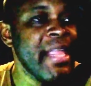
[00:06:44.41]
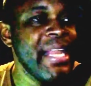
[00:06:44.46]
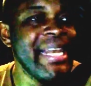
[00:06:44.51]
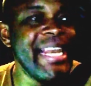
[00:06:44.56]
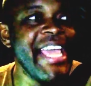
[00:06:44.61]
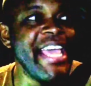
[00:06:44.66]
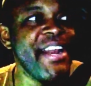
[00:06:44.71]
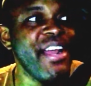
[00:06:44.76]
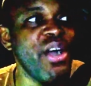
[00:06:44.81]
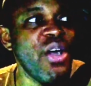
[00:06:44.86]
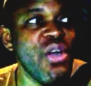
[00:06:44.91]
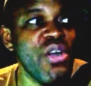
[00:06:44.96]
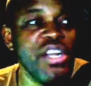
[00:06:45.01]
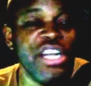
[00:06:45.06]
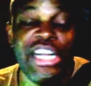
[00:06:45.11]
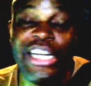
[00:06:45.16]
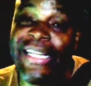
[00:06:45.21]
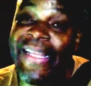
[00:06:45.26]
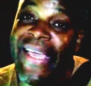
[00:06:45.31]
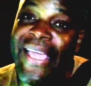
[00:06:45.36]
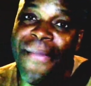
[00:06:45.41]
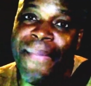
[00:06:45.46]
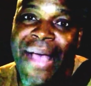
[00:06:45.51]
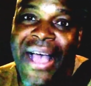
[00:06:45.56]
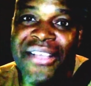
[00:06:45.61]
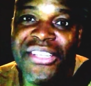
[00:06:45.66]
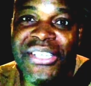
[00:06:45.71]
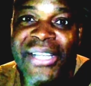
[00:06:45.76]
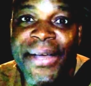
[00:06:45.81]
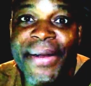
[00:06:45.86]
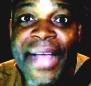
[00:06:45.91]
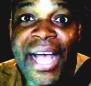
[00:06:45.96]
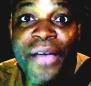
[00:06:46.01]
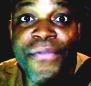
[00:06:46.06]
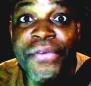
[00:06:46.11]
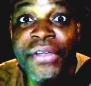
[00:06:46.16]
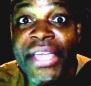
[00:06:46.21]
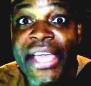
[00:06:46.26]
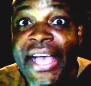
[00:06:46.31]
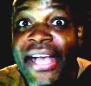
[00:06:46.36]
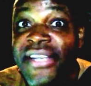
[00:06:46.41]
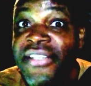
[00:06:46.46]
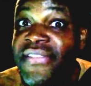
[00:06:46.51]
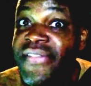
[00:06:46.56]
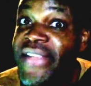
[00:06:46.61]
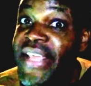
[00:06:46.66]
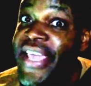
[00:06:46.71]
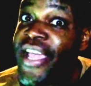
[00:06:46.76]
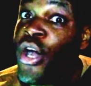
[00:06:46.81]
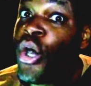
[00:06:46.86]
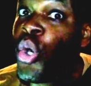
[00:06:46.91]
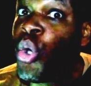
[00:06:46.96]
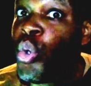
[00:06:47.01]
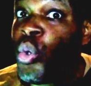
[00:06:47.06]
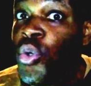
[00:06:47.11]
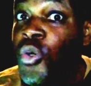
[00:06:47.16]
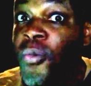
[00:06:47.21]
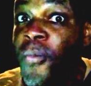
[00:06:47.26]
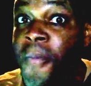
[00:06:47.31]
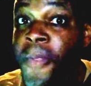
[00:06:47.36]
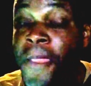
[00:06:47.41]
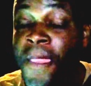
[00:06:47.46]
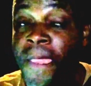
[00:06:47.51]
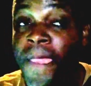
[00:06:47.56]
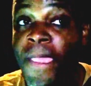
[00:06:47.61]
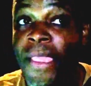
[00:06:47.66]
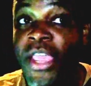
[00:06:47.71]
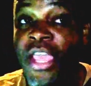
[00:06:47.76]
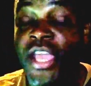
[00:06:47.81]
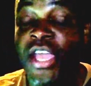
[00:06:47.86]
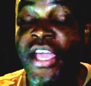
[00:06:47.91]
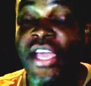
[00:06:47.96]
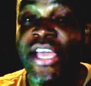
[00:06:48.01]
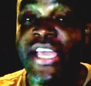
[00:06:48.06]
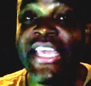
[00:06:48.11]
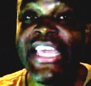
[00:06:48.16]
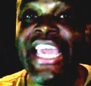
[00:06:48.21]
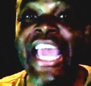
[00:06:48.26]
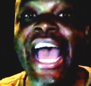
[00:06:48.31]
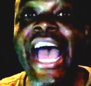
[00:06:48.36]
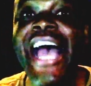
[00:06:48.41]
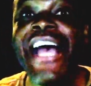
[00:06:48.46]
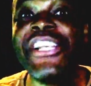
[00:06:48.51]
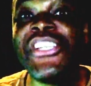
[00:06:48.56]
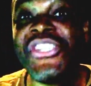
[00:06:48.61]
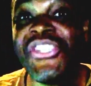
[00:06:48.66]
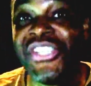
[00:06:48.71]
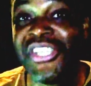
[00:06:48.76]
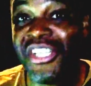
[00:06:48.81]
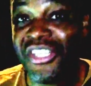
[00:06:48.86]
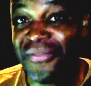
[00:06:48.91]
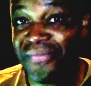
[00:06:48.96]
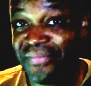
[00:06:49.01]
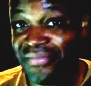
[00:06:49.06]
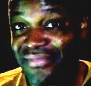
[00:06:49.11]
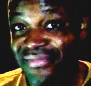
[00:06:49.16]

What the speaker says: later on claimed at South Africa as their own. Yes.